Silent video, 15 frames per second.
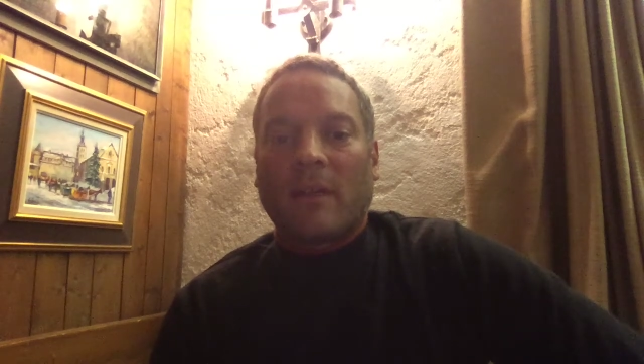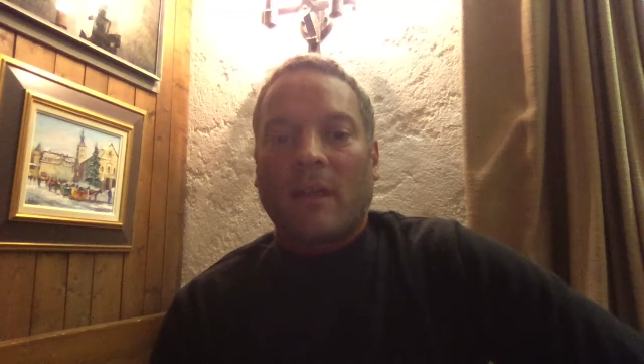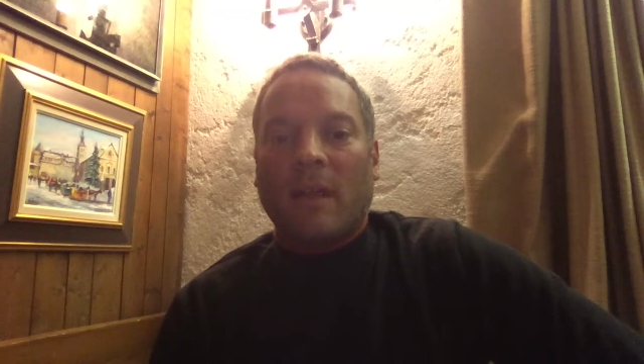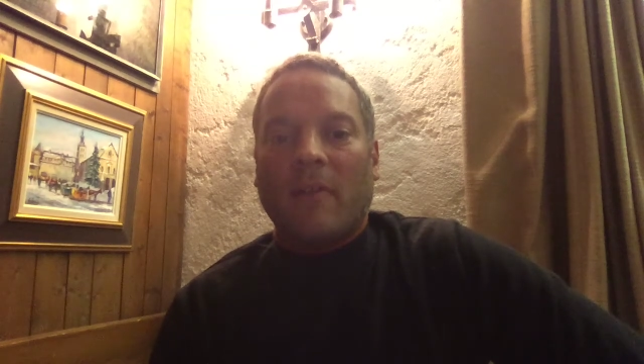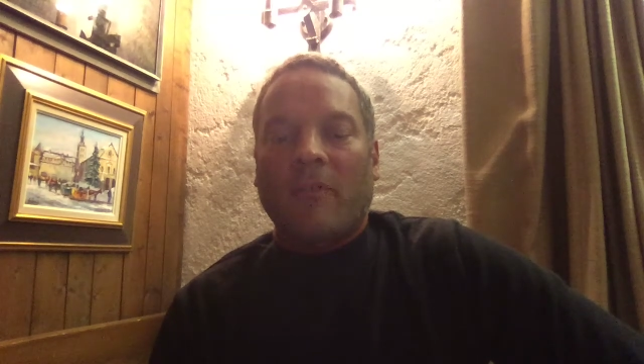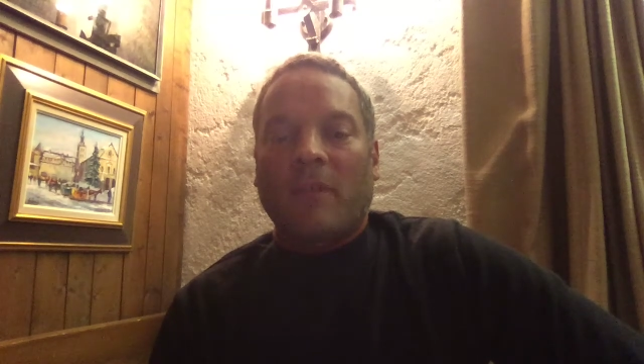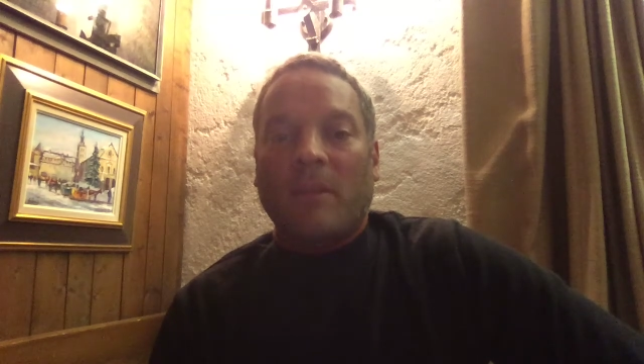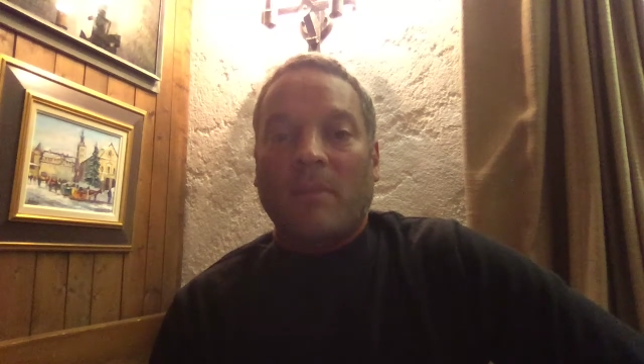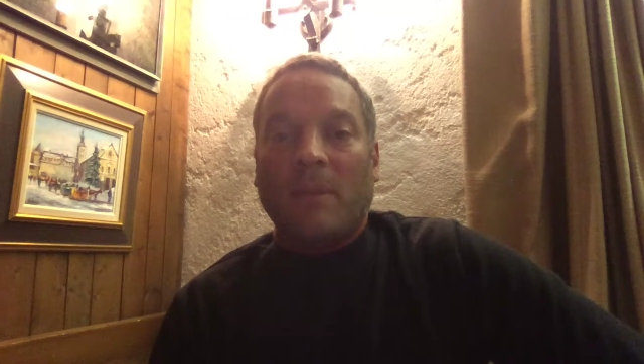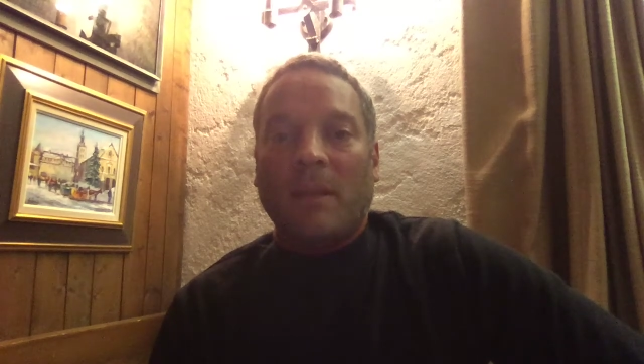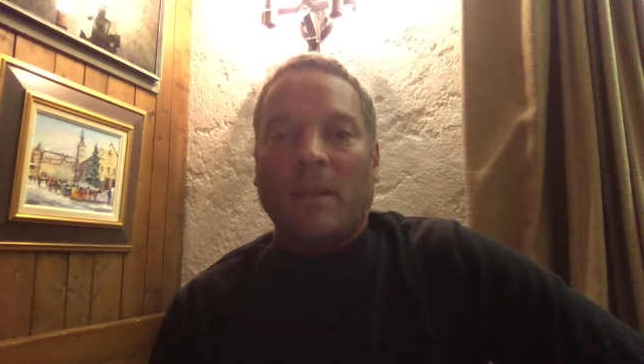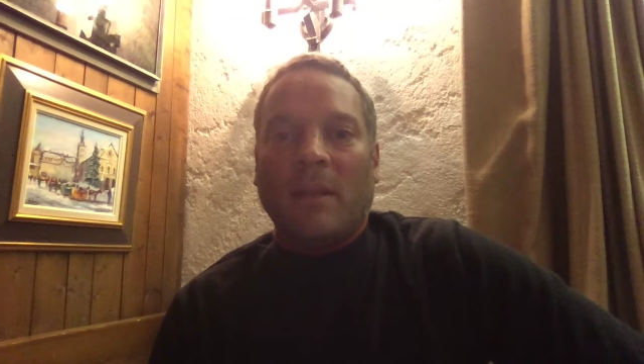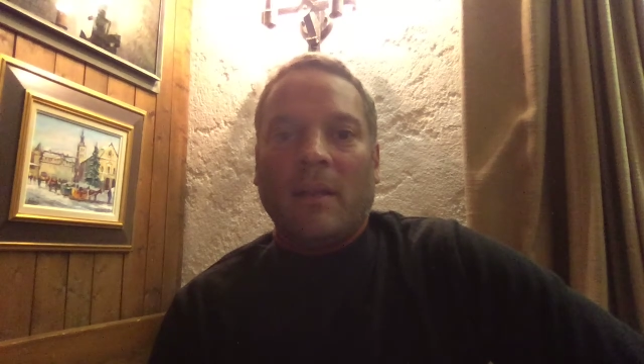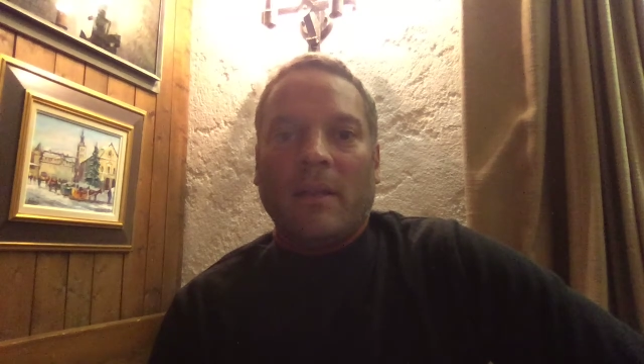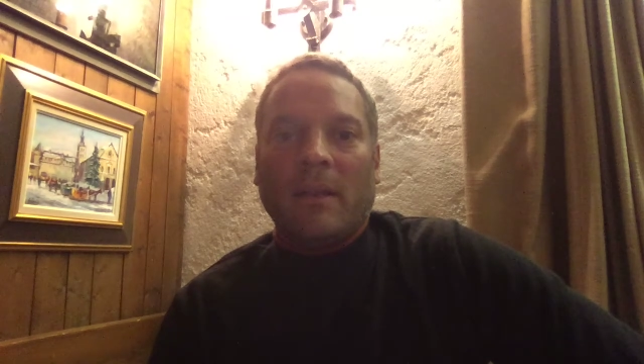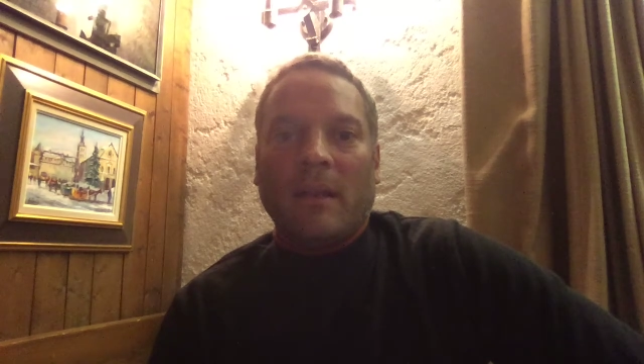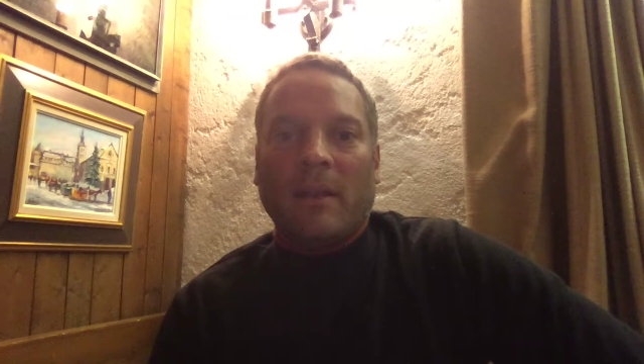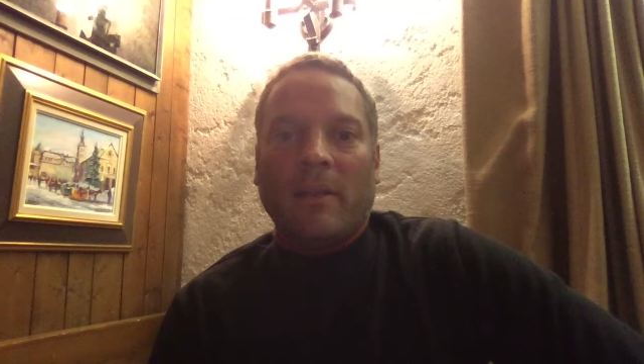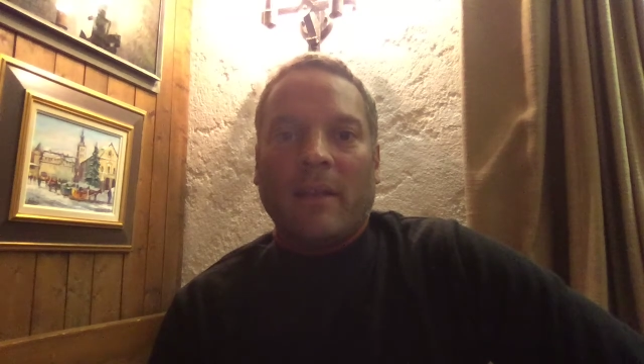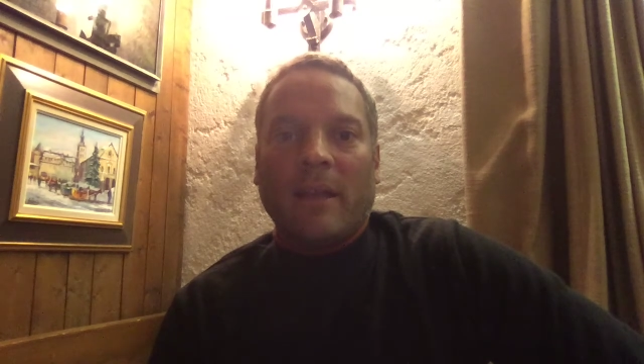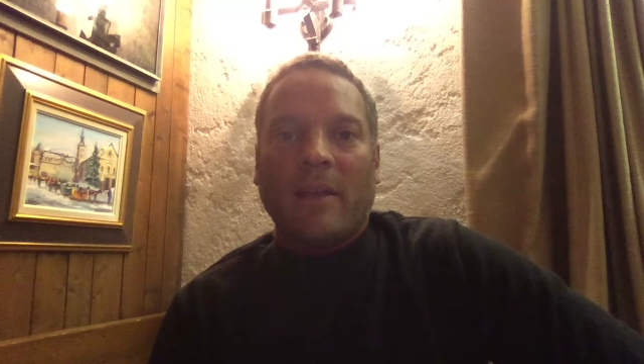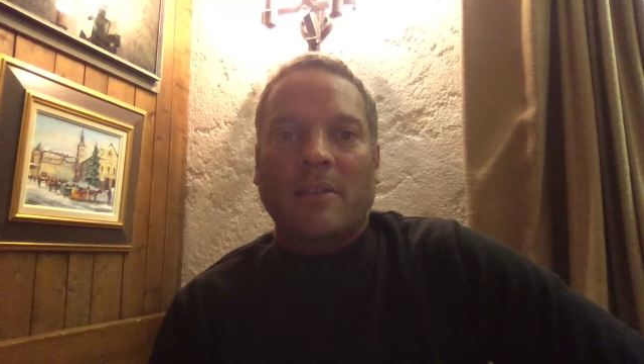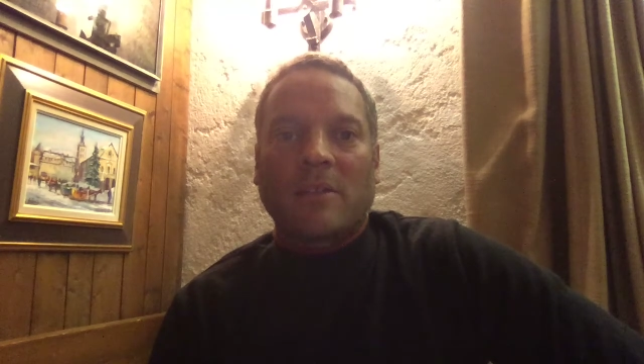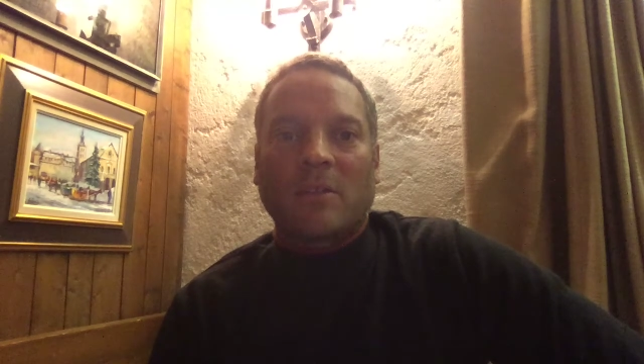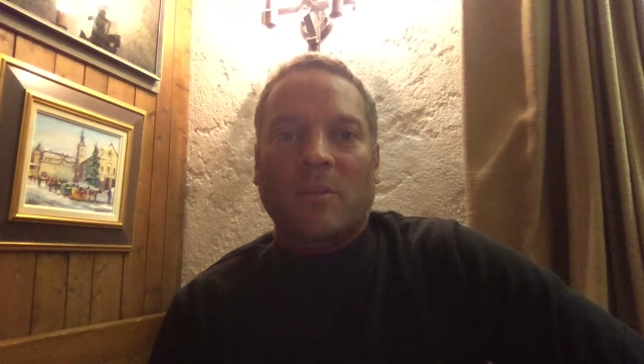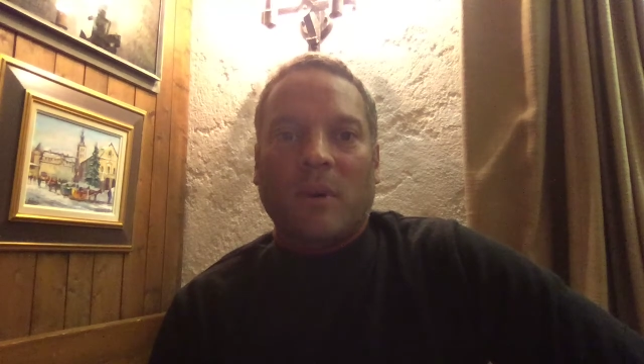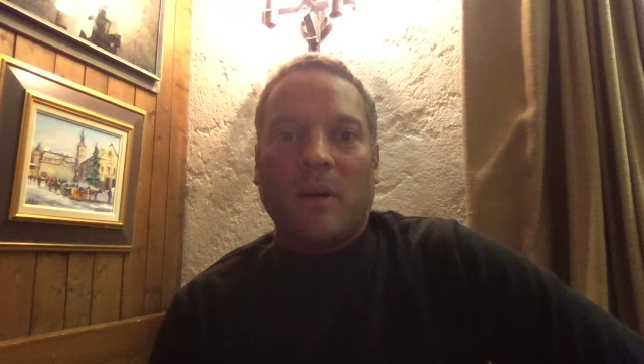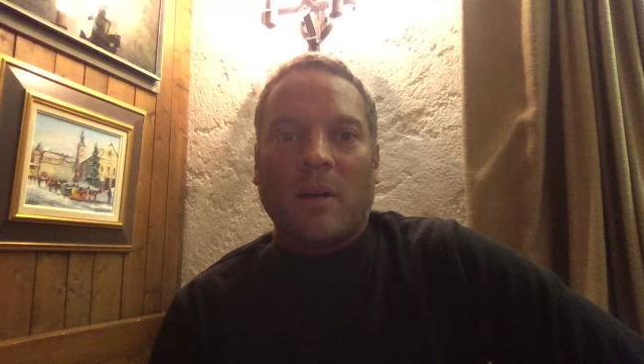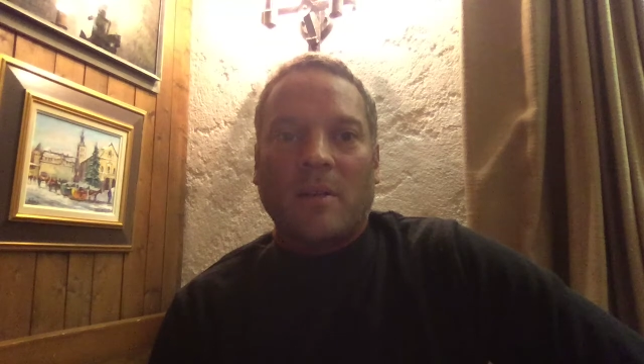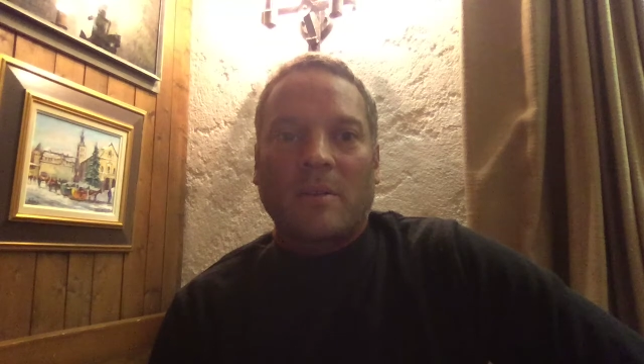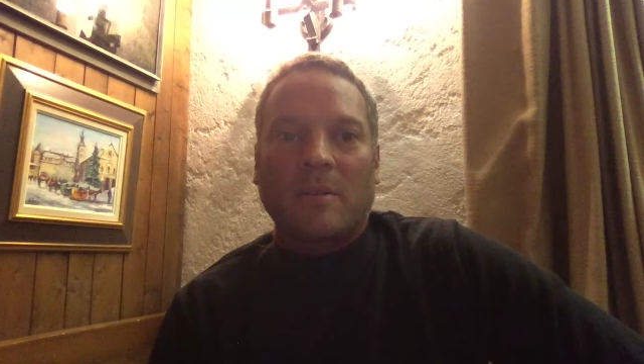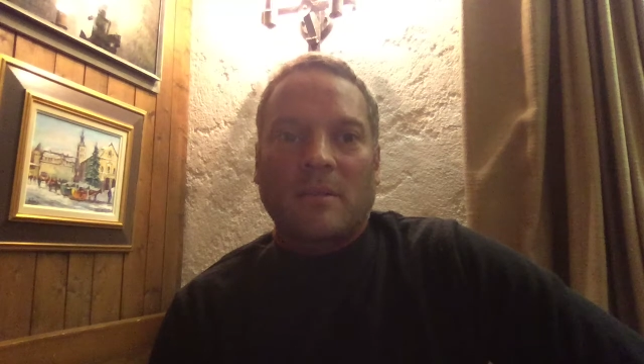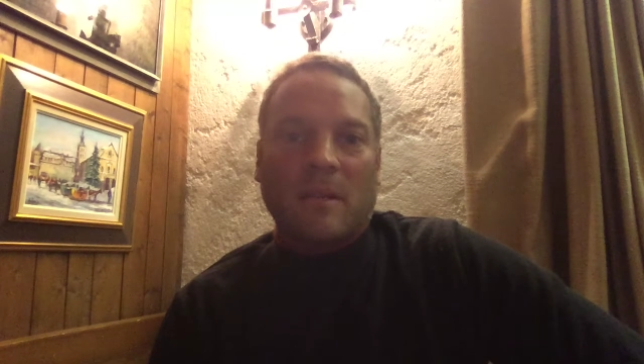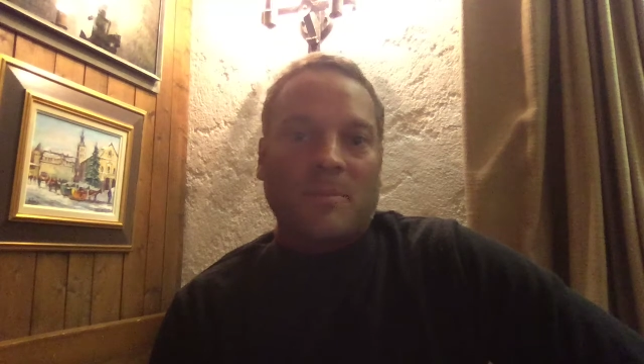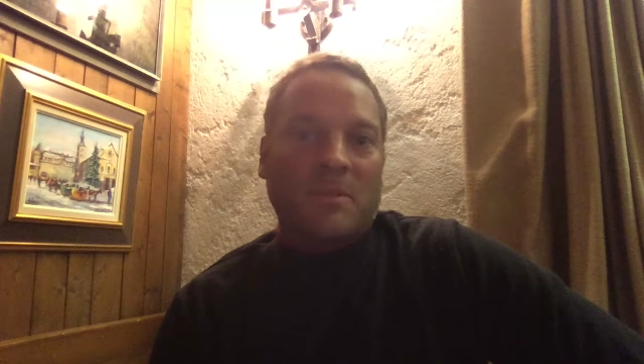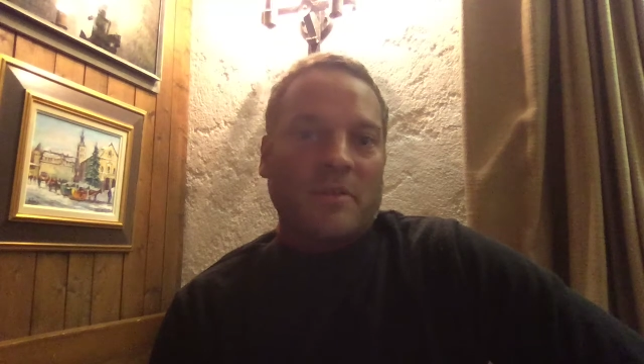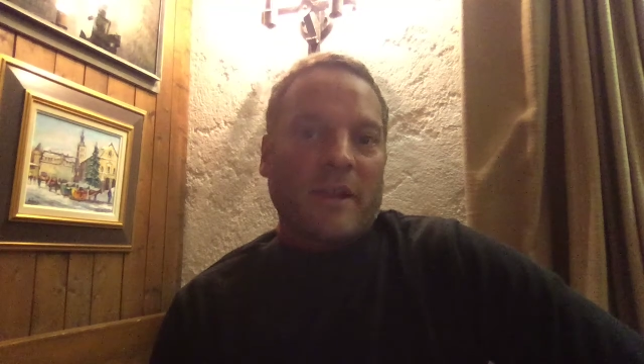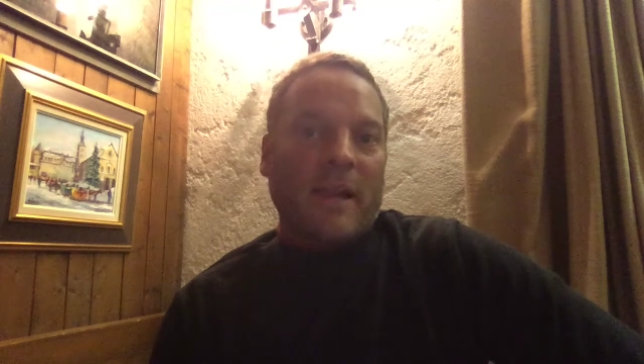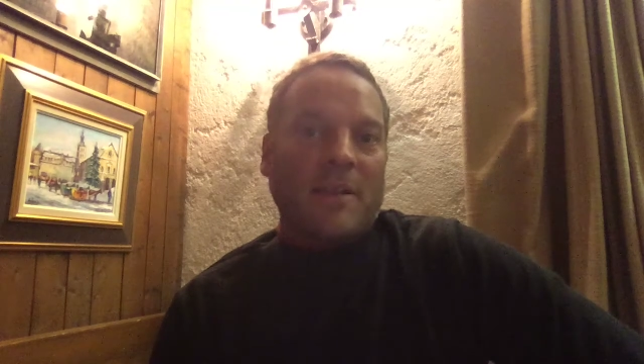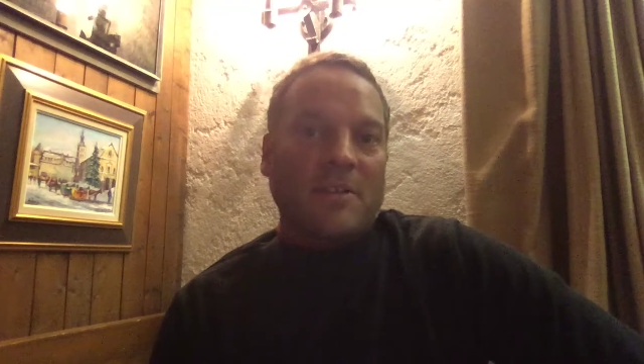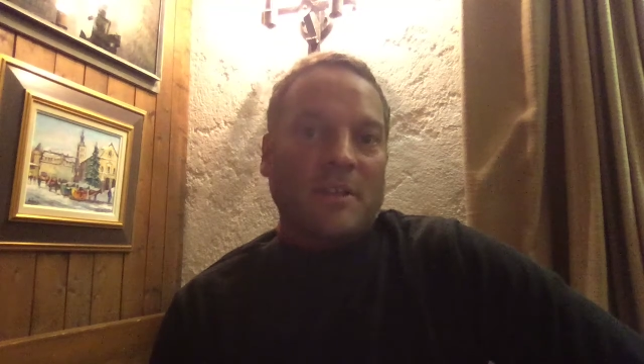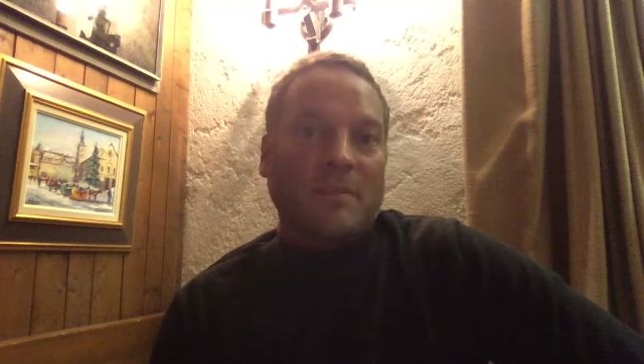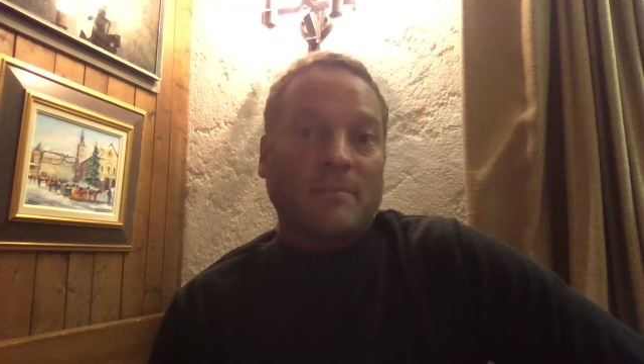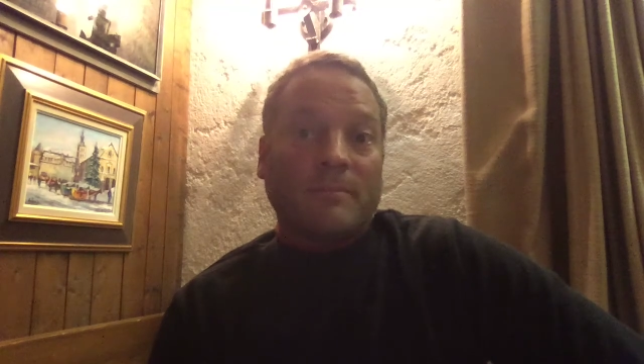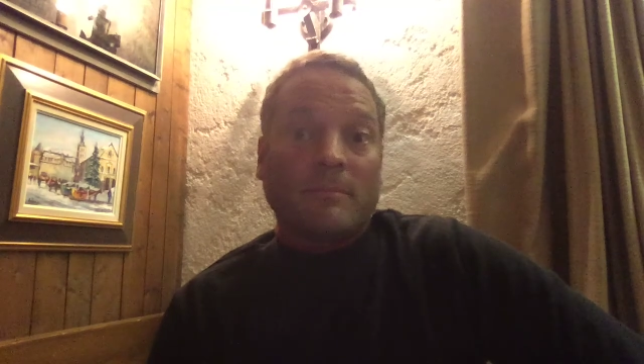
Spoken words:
FTP? And the answer was abstraction.